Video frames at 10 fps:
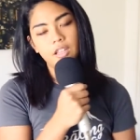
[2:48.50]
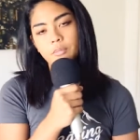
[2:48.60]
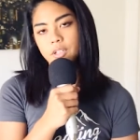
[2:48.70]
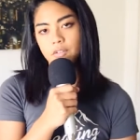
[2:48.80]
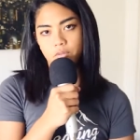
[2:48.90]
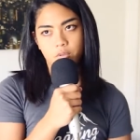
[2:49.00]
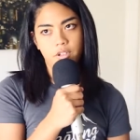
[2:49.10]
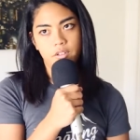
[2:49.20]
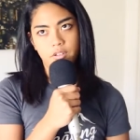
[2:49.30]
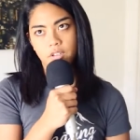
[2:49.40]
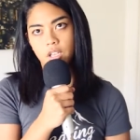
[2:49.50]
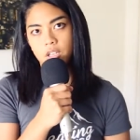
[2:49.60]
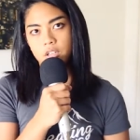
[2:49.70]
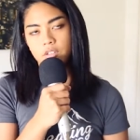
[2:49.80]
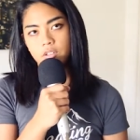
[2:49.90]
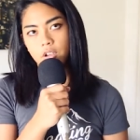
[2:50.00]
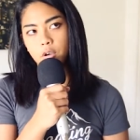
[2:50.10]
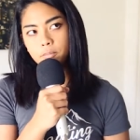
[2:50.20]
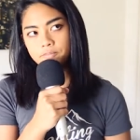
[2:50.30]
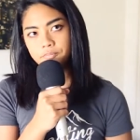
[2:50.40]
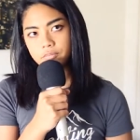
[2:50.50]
developing your voice. So